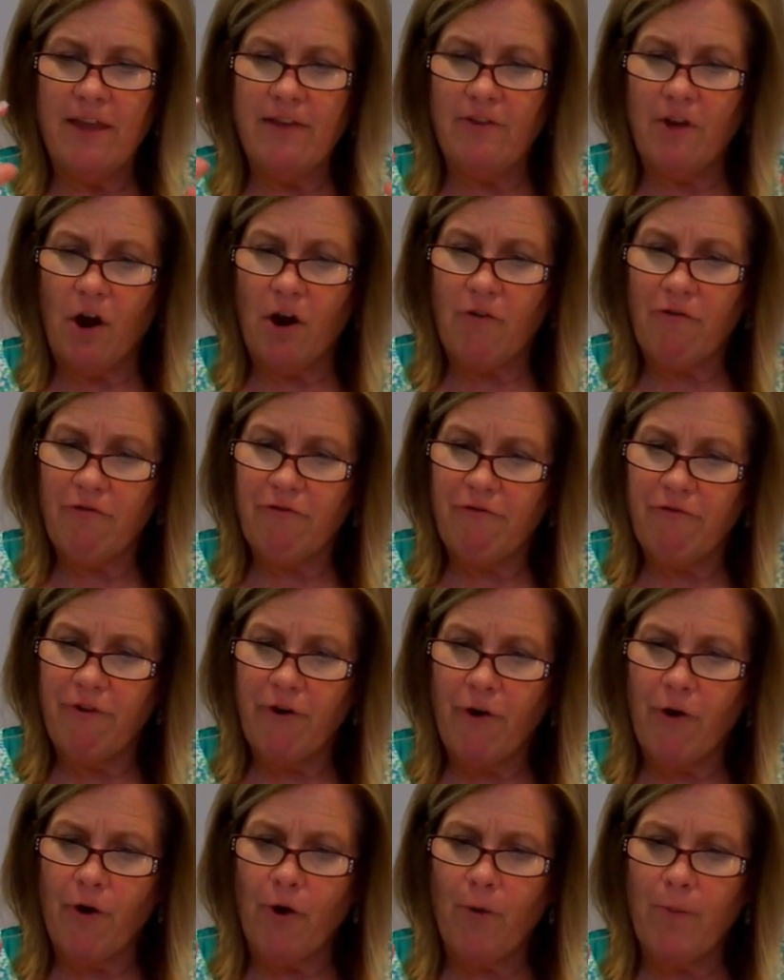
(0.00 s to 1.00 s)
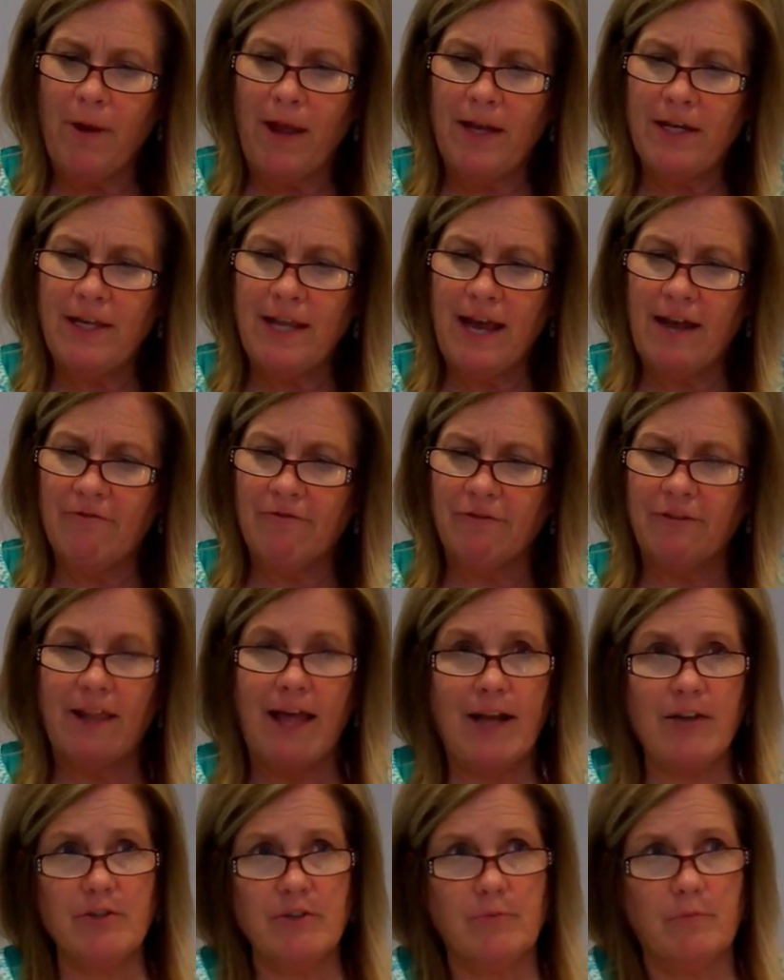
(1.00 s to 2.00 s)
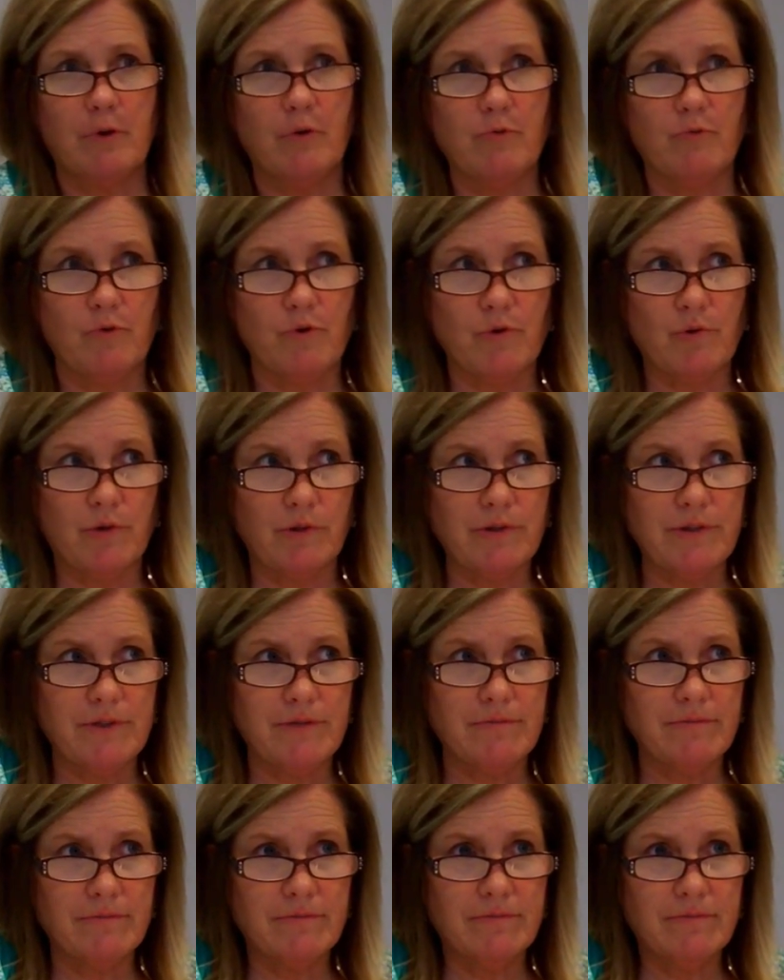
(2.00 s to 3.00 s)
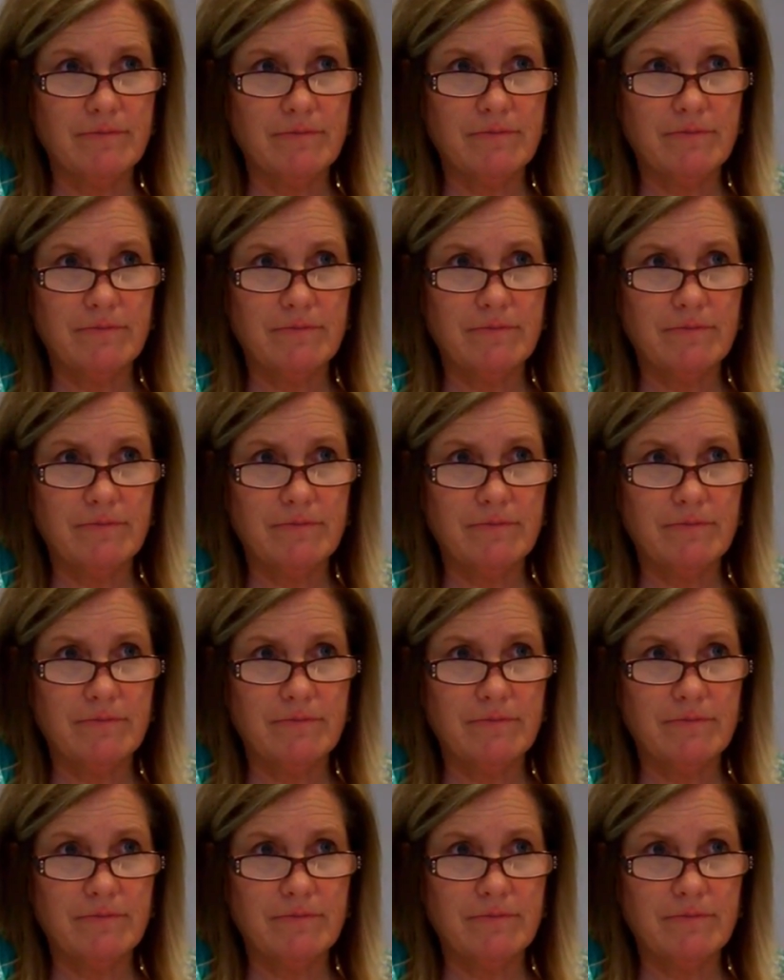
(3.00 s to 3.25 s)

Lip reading: These are firm and yet flexible rules.